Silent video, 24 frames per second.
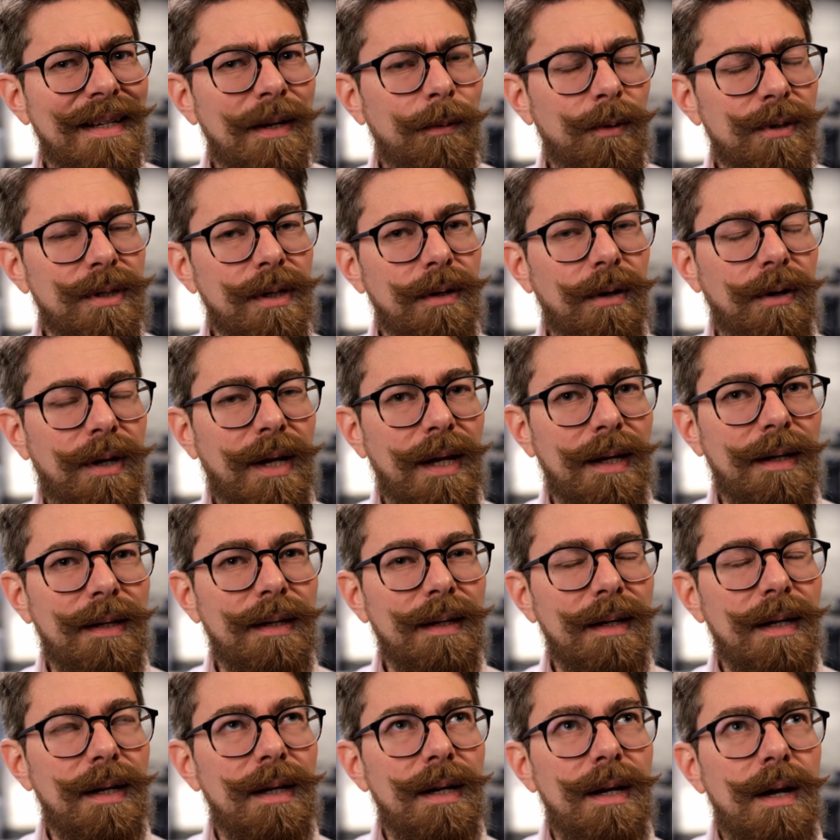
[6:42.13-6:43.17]
He wasn't looking
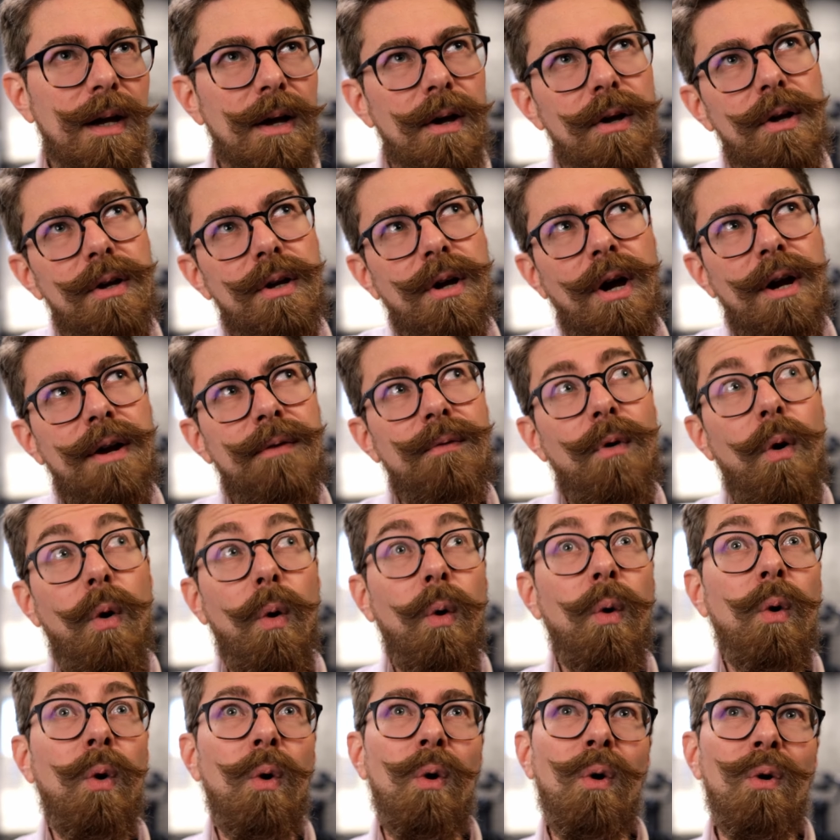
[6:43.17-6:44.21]
kind of
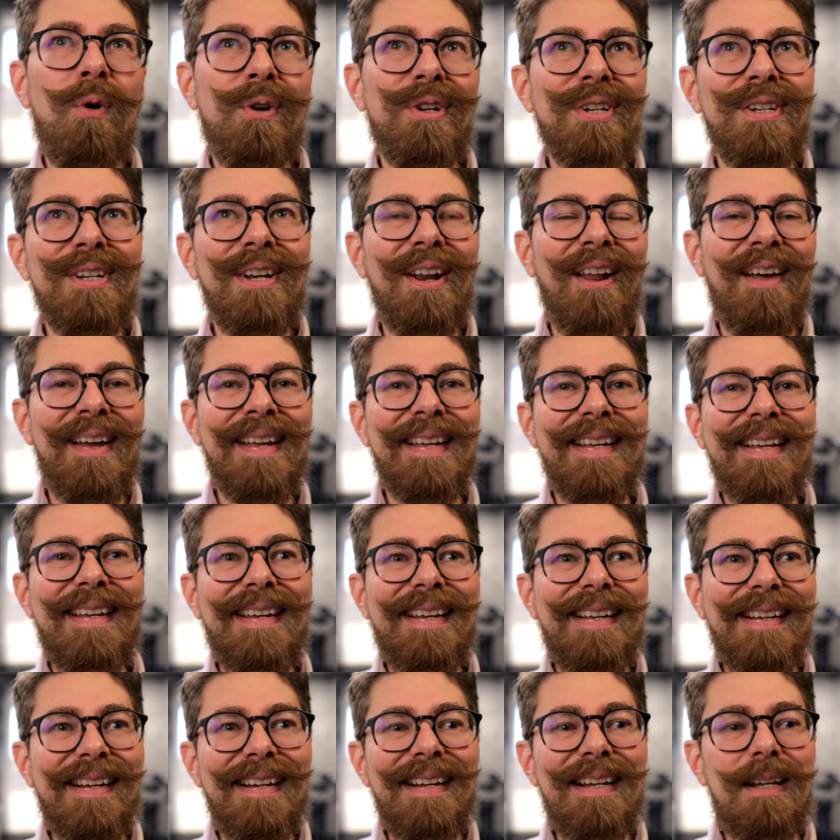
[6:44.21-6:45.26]
awed and
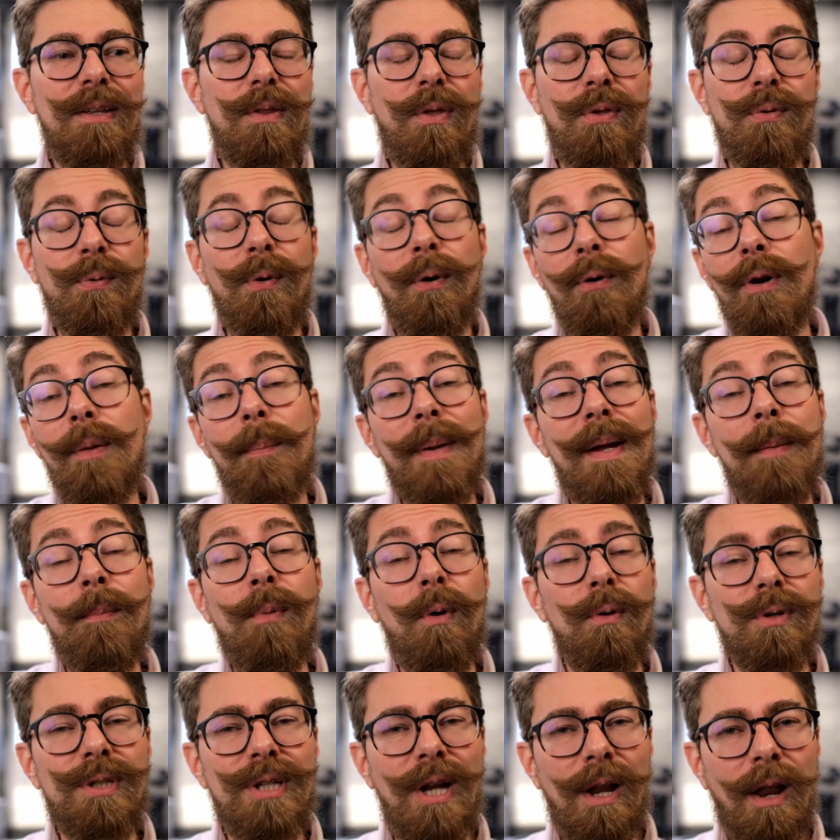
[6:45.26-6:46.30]
like thrilled at being
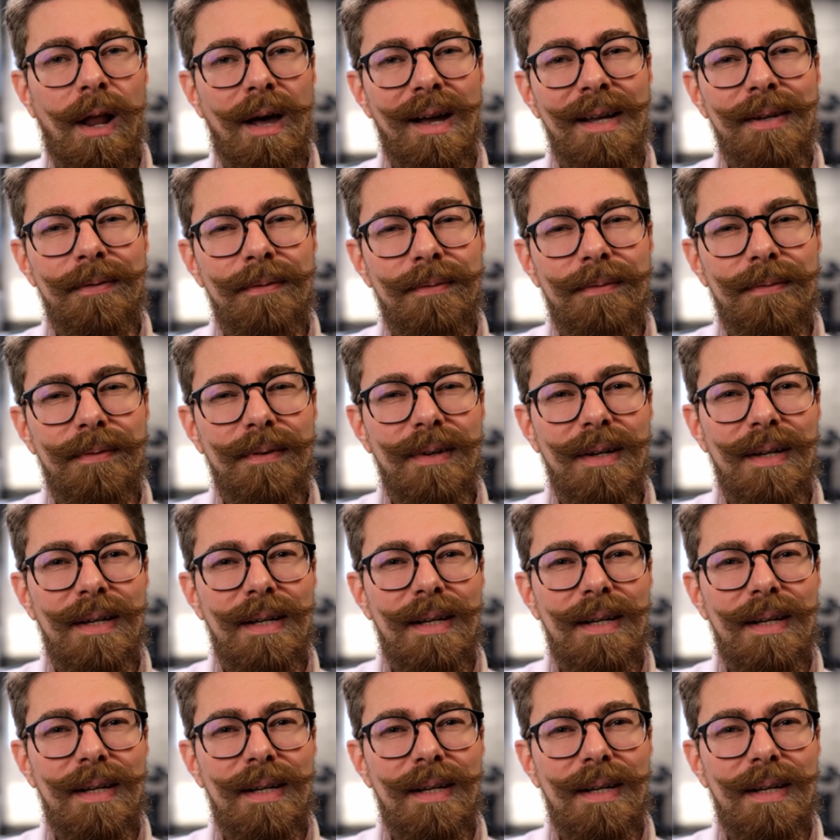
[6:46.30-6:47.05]
brought to life.